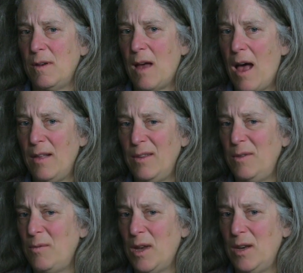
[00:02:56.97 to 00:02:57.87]

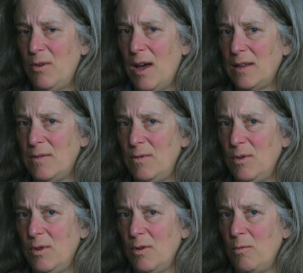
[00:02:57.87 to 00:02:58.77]
highly radioactive
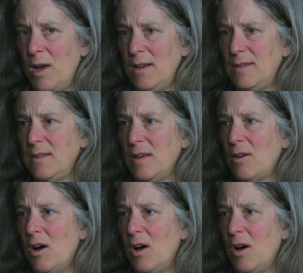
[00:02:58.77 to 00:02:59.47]
nuclear waste than